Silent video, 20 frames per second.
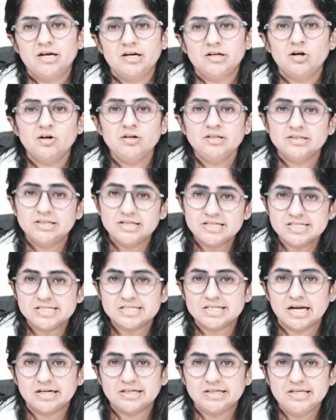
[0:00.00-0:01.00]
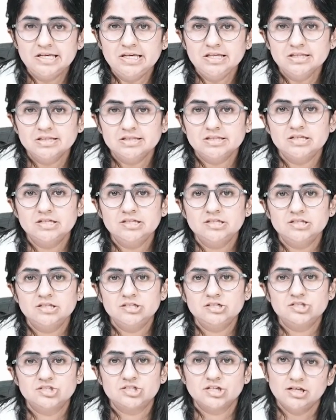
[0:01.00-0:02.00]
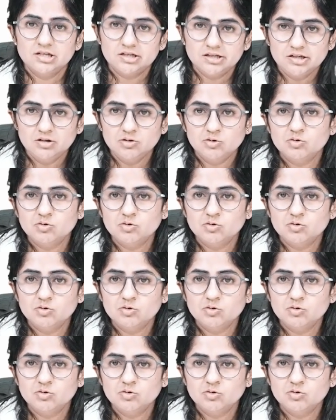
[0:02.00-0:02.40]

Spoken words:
Now, in this study, the children